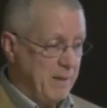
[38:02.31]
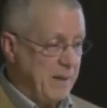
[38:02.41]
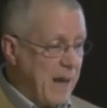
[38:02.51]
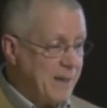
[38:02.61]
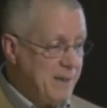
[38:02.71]

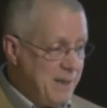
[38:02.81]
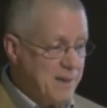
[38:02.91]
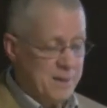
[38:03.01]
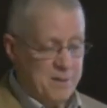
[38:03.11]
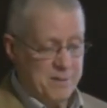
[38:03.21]
The
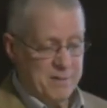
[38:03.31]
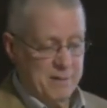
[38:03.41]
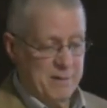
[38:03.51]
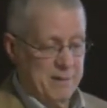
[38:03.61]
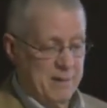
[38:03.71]
ideas
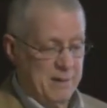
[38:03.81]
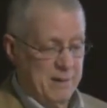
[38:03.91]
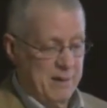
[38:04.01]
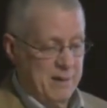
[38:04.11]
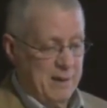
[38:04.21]

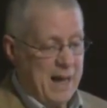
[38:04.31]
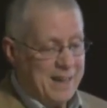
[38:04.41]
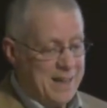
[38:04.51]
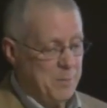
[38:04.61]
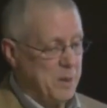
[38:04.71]
I keep